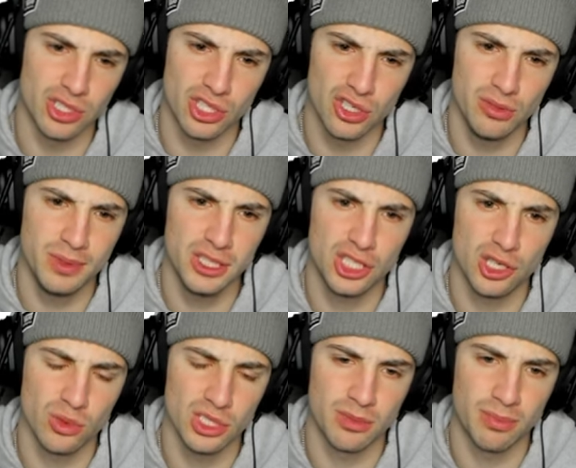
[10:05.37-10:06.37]
which could be
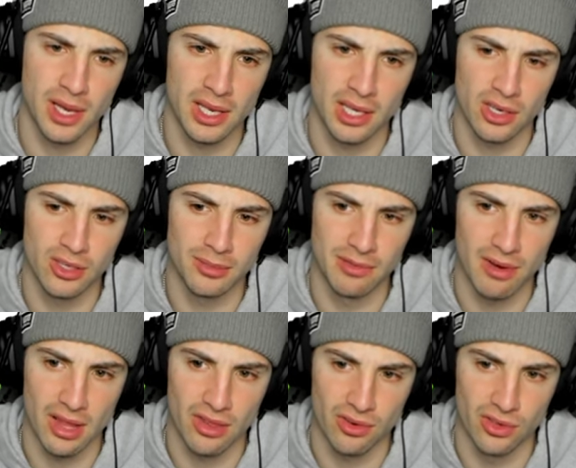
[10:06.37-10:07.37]
Choice Band. It could be
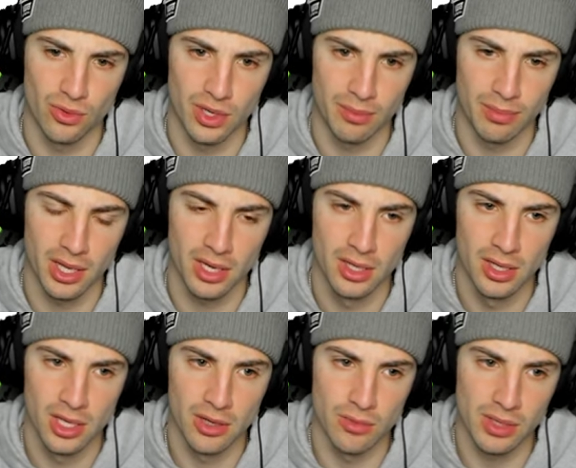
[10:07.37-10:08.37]
rather annoying. But
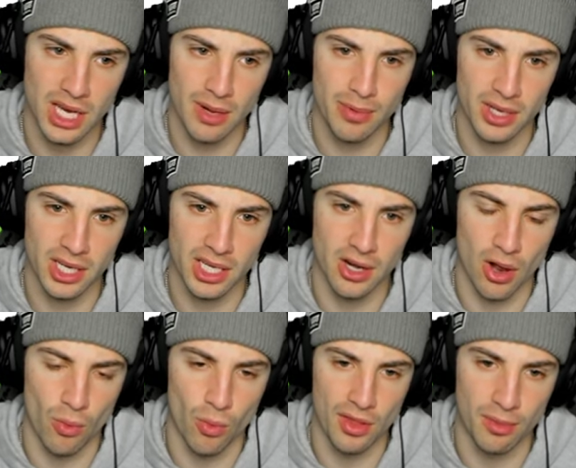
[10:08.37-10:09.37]
we gotta bring in
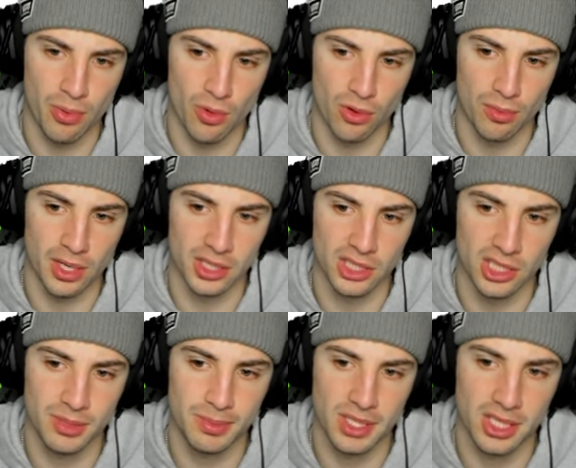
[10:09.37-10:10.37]
our weather Pokemon
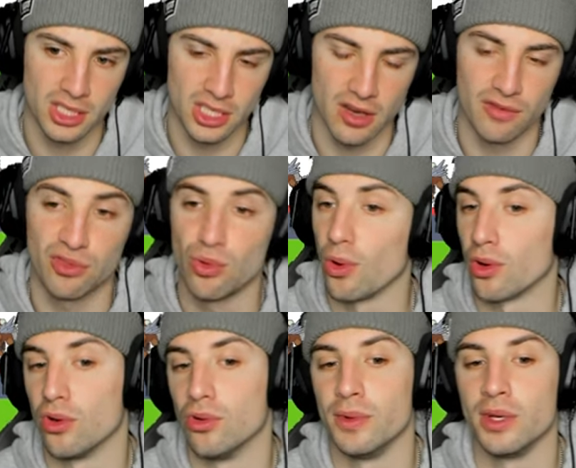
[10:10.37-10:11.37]
just because of Toru.
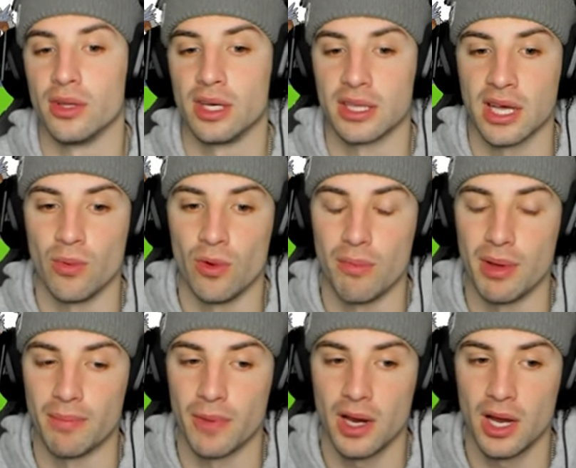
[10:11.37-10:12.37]
We don't like that one.
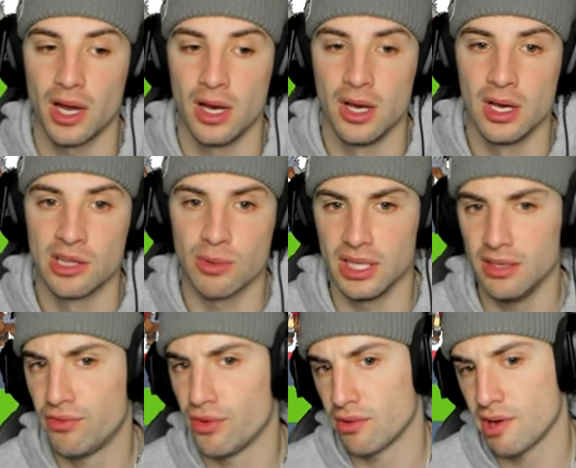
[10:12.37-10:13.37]
But uh, do I lead
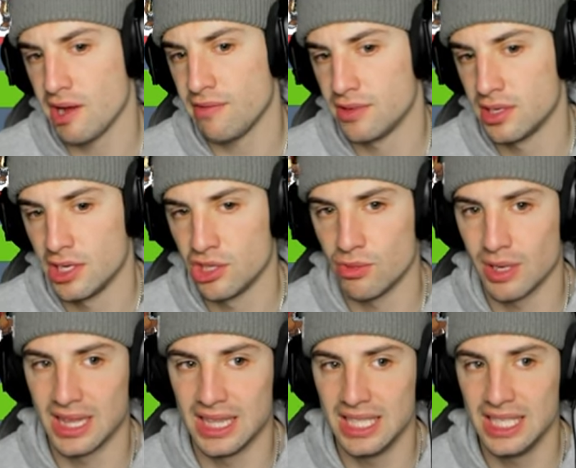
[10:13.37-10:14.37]
Farigiraf? Do I
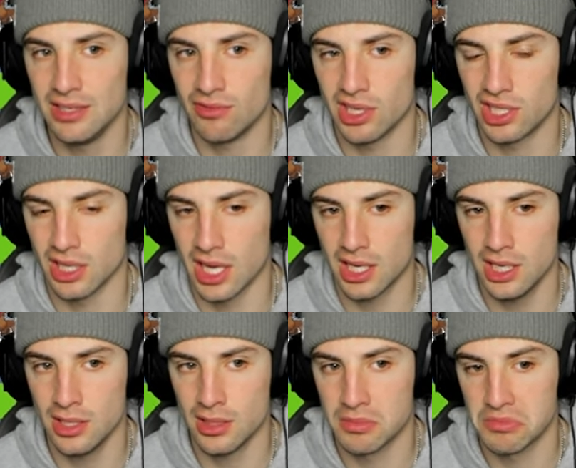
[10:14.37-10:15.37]
lead Regieleki?